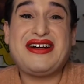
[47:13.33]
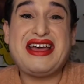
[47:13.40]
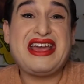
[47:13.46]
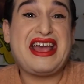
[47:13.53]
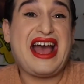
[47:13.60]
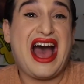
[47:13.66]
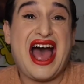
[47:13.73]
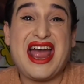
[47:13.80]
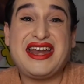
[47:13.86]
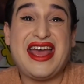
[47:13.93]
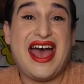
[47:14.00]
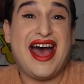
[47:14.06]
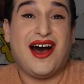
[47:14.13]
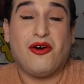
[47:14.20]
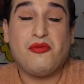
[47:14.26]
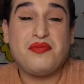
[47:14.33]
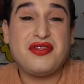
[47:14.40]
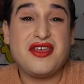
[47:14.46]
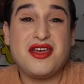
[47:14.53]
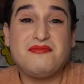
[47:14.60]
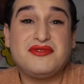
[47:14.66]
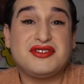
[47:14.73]
like, kind of help
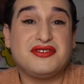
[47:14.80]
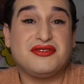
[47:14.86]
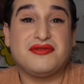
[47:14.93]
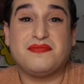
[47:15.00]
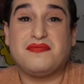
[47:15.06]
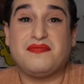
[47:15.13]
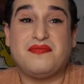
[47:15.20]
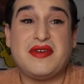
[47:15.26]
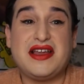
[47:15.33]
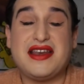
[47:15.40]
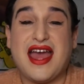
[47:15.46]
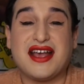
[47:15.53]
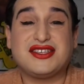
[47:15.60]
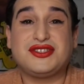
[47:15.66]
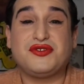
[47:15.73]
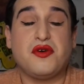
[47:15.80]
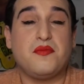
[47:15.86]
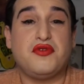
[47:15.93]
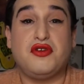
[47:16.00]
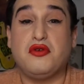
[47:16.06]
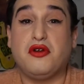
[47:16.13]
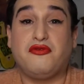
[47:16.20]
them to be next to a
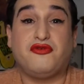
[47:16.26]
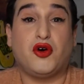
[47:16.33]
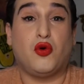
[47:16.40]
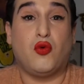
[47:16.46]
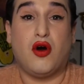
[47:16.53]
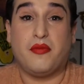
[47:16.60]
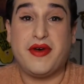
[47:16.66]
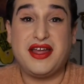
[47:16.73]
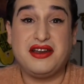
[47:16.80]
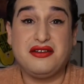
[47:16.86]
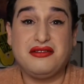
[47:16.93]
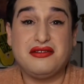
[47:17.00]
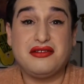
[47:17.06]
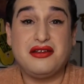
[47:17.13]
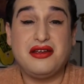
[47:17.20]
beautiful woman?